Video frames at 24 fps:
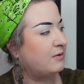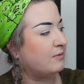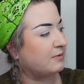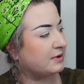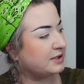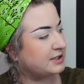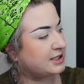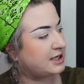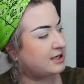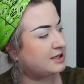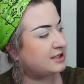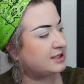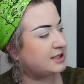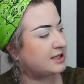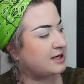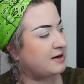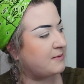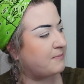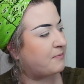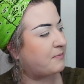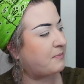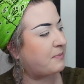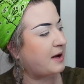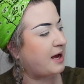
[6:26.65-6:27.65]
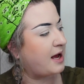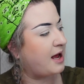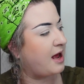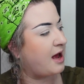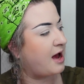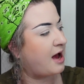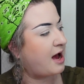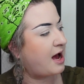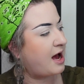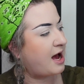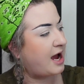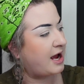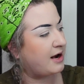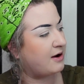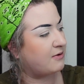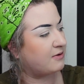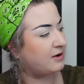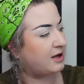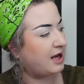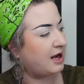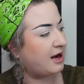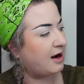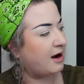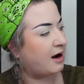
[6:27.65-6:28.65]
redundant, but I don't
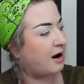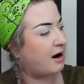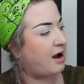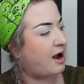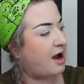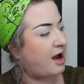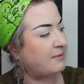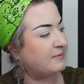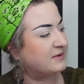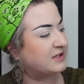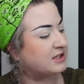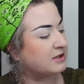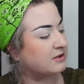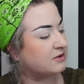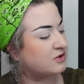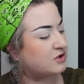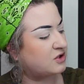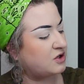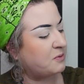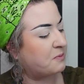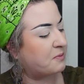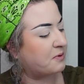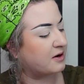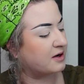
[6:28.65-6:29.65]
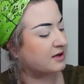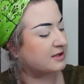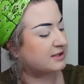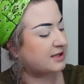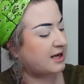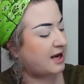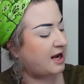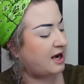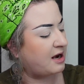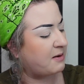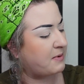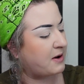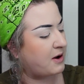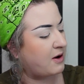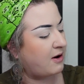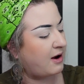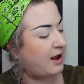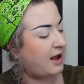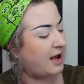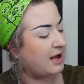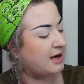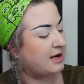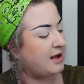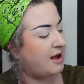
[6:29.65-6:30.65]
care. I'm still super excited about
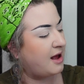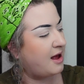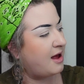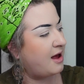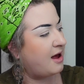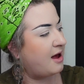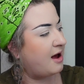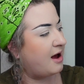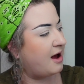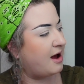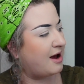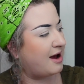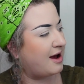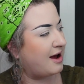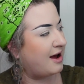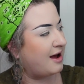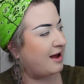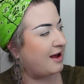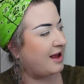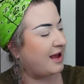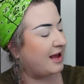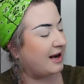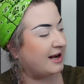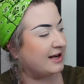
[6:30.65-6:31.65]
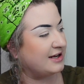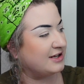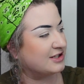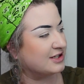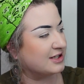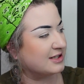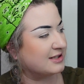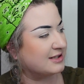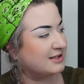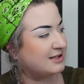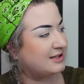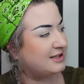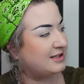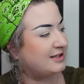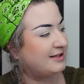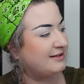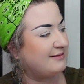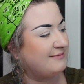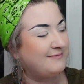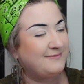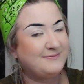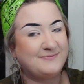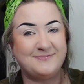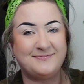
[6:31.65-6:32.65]
it. And I'm
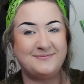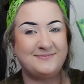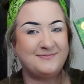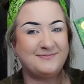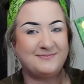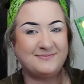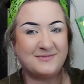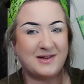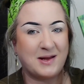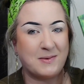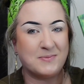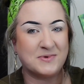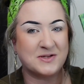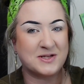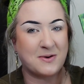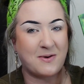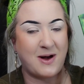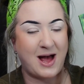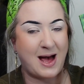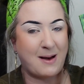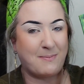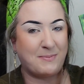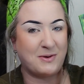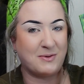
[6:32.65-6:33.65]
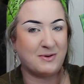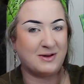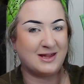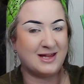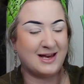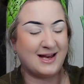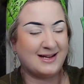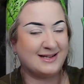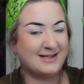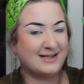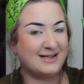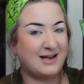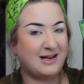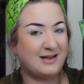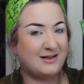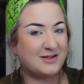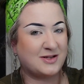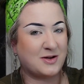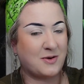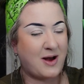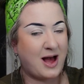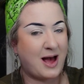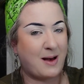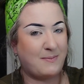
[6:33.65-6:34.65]
so happy with this.
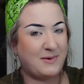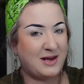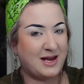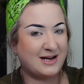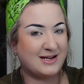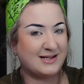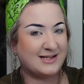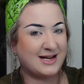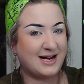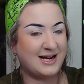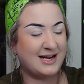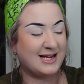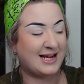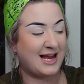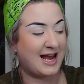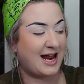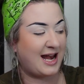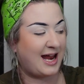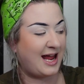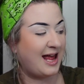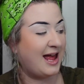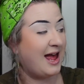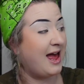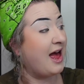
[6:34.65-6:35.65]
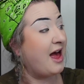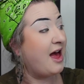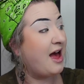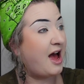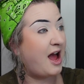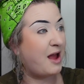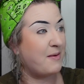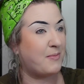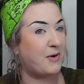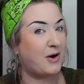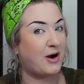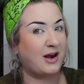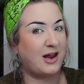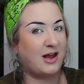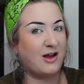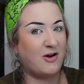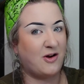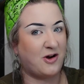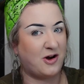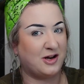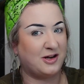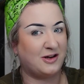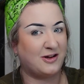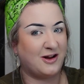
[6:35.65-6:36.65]
So happy I decided to get it. I bought it
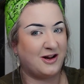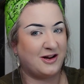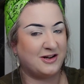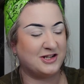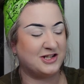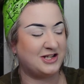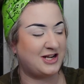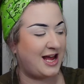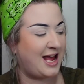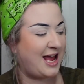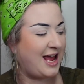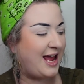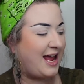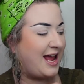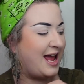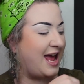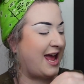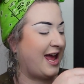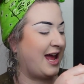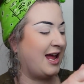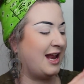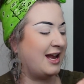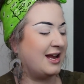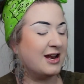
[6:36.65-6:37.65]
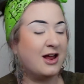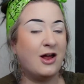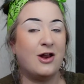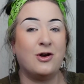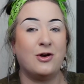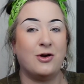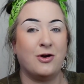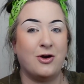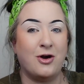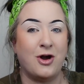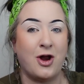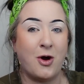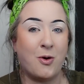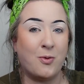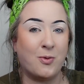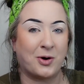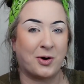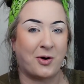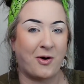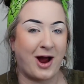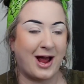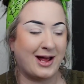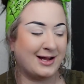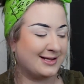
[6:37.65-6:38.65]
on launch day and no
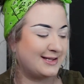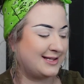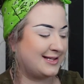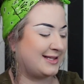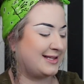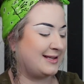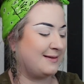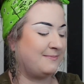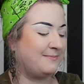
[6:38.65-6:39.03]
regrets.